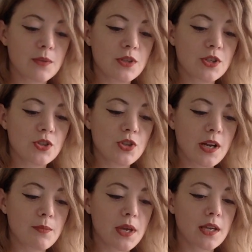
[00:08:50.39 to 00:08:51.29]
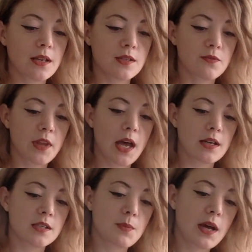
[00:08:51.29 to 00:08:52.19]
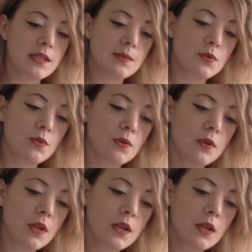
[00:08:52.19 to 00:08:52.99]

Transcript: but just try to make it as flat as possible,